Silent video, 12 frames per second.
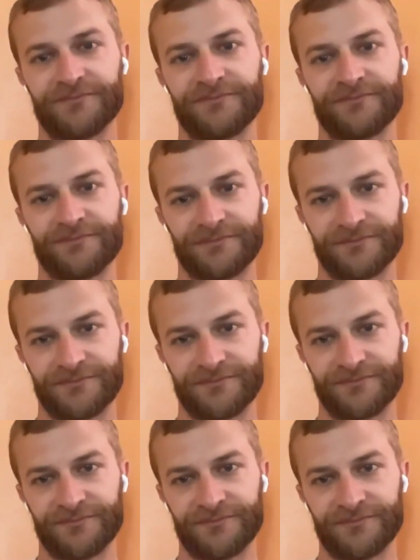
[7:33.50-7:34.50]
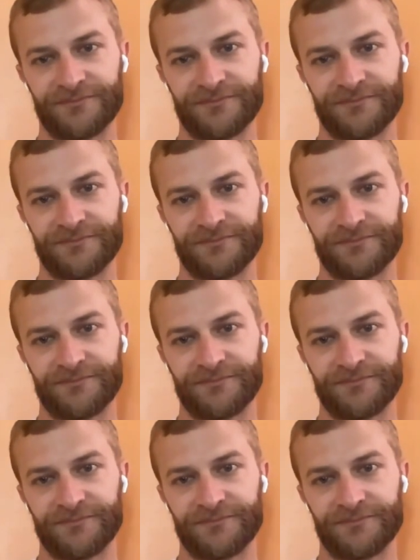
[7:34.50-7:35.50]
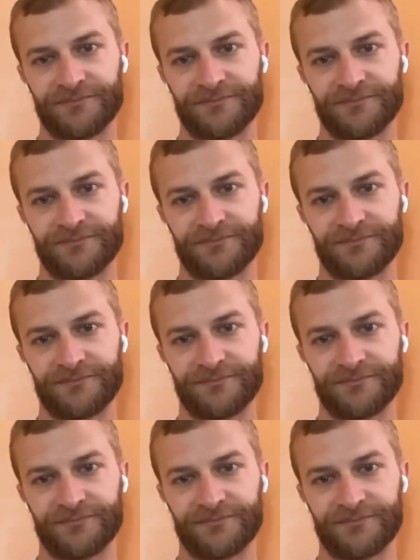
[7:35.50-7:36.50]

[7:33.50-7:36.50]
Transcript: The person shown says nothing.